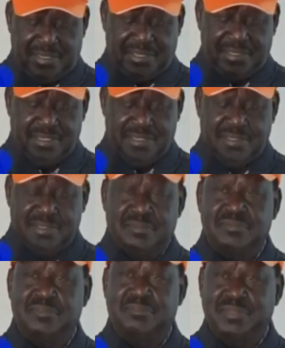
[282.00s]
I think
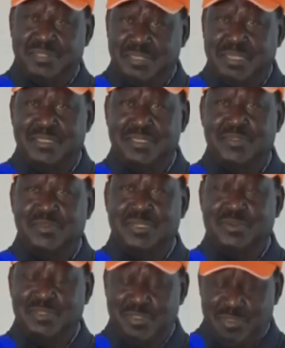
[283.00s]
basically that's what
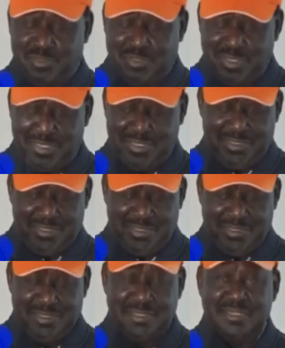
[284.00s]
I wanted to say here.
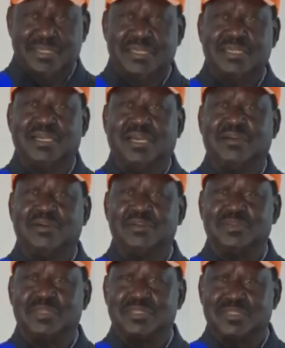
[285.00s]
I want
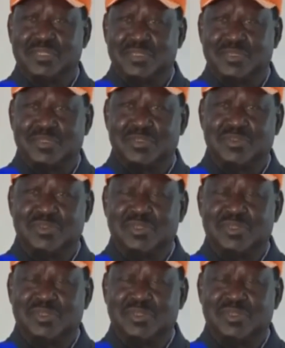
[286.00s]
to listen to this